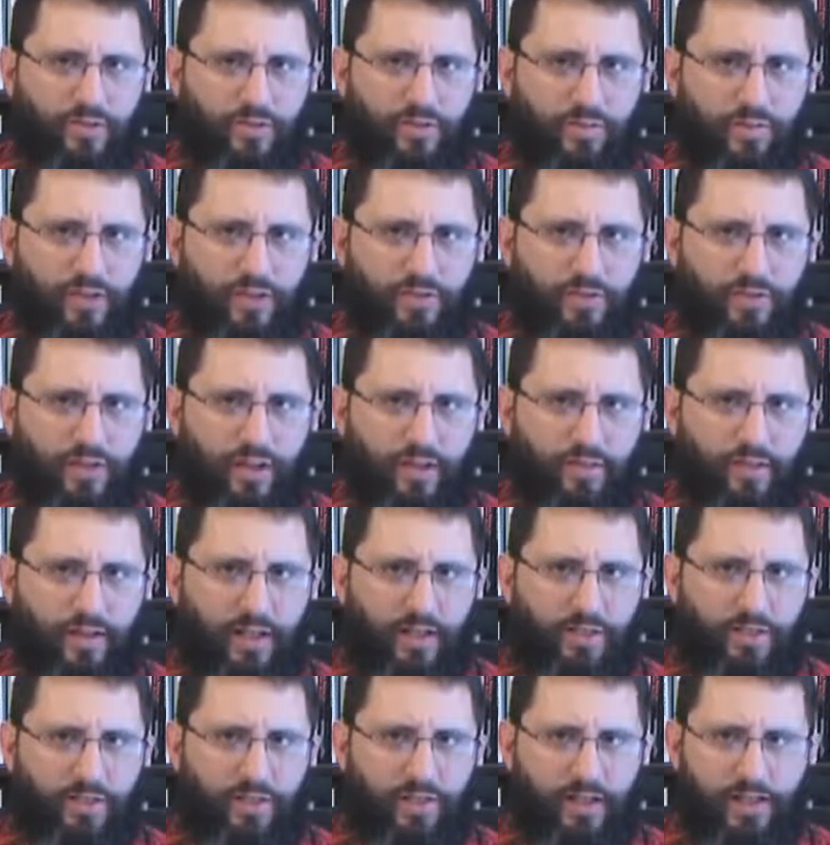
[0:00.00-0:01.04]
somebody's
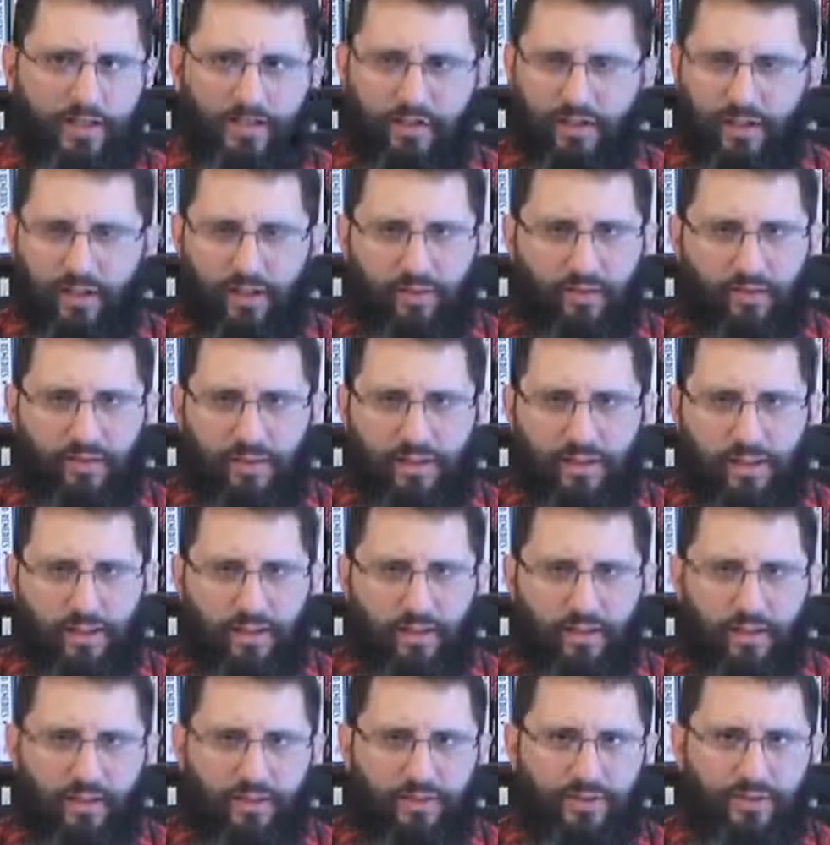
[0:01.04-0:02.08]
salvation, I say, I don't think
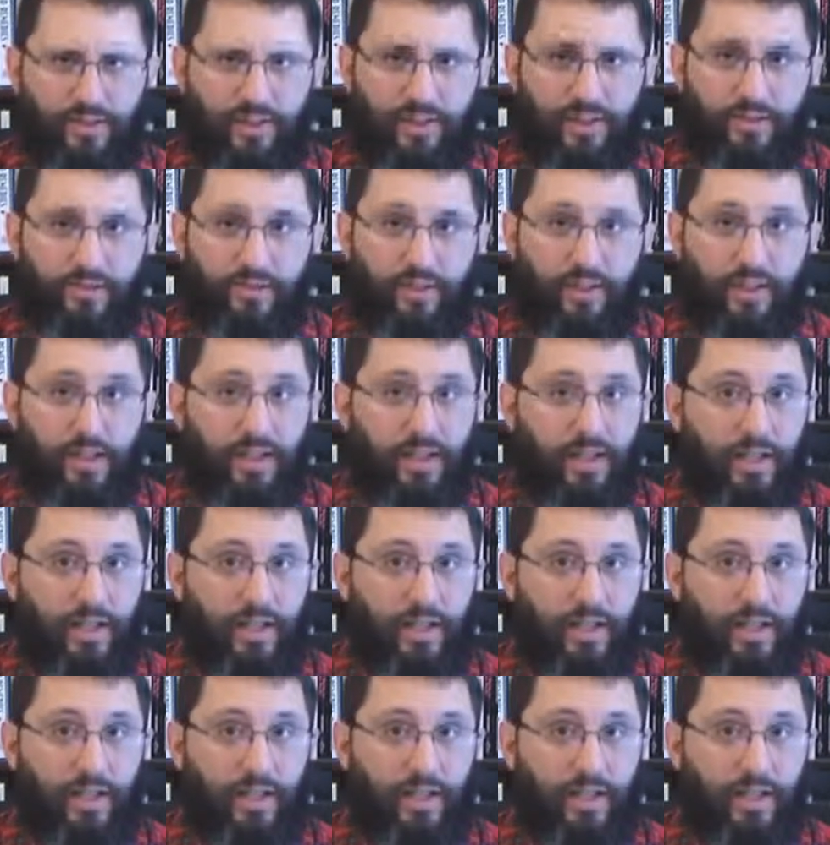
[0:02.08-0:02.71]
that guy's saved.